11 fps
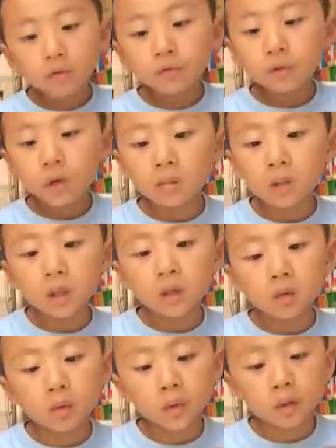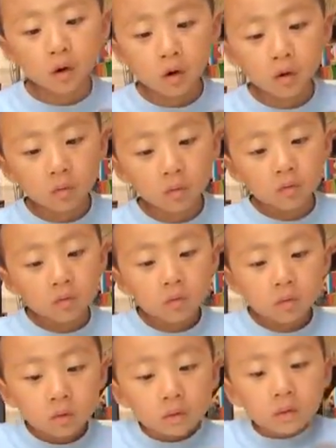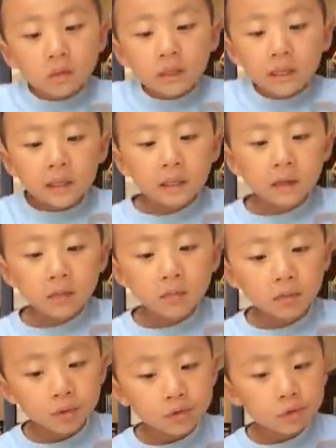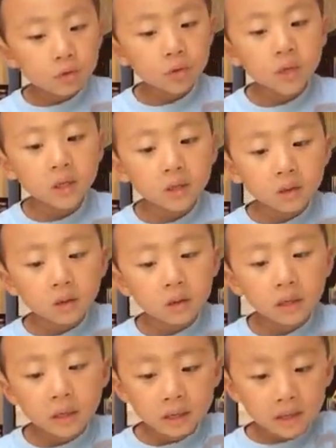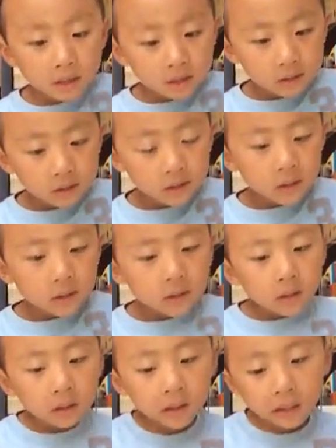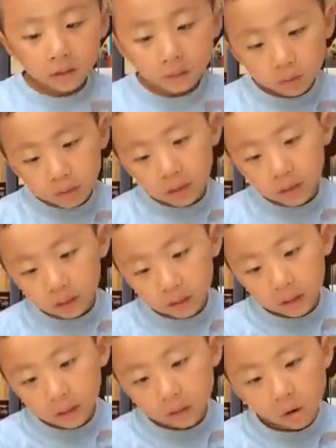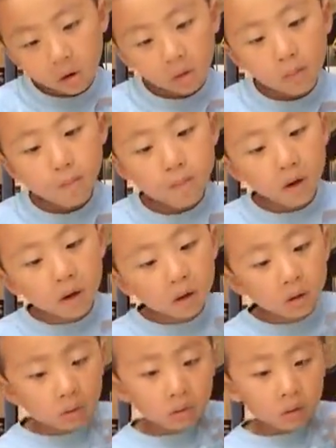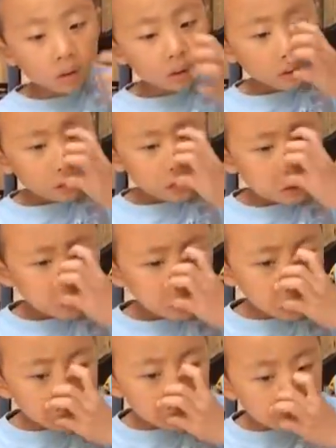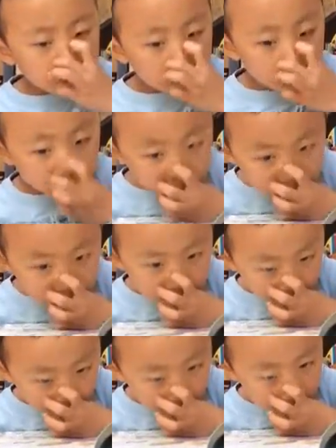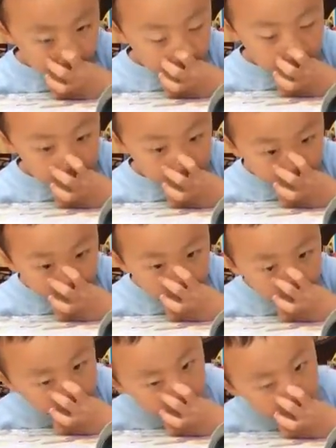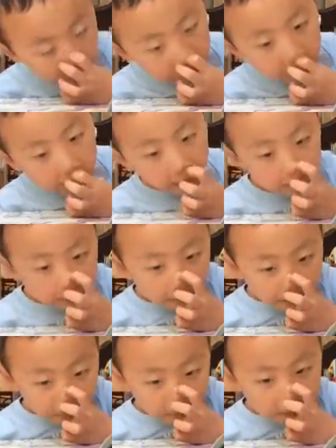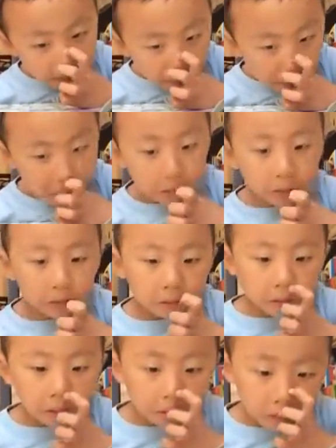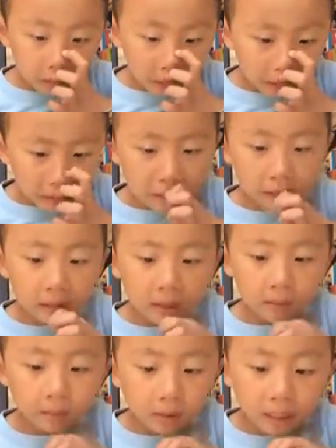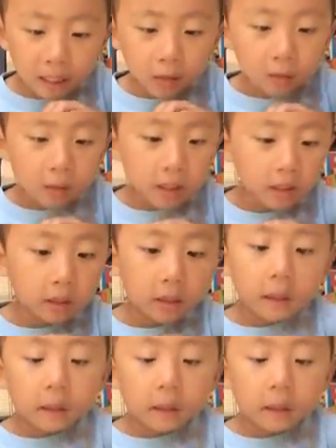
from the window. Now was cooking eggs. They were a little brown around the edges. Jim and I liked them that way.